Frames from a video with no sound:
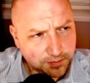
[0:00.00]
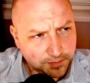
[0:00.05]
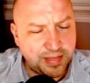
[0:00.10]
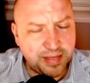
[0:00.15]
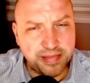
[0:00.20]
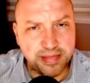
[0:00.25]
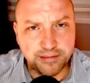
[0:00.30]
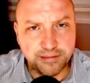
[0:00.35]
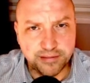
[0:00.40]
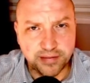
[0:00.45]
And
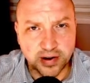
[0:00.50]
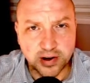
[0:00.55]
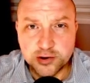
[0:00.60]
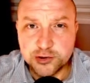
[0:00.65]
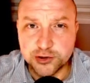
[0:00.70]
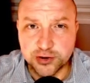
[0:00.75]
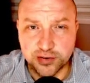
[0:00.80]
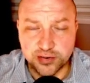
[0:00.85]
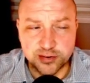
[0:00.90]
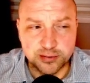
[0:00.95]
then the
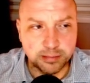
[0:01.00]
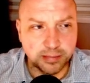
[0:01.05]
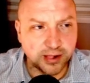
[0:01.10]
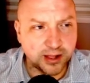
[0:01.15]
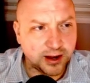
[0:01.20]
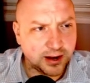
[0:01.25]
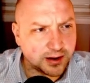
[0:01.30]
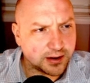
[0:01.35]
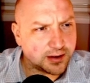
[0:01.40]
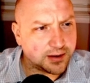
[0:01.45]
functions
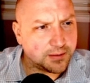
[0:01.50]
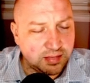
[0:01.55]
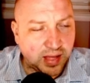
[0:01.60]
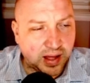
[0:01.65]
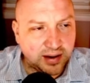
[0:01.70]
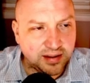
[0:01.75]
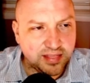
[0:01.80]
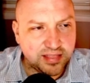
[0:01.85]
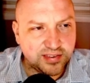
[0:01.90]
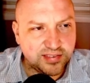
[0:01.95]
block. A
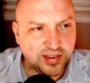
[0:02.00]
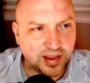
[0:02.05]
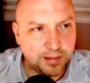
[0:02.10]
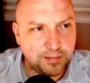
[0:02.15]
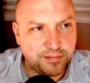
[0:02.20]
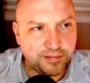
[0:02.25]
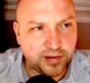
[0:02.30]
lot of the same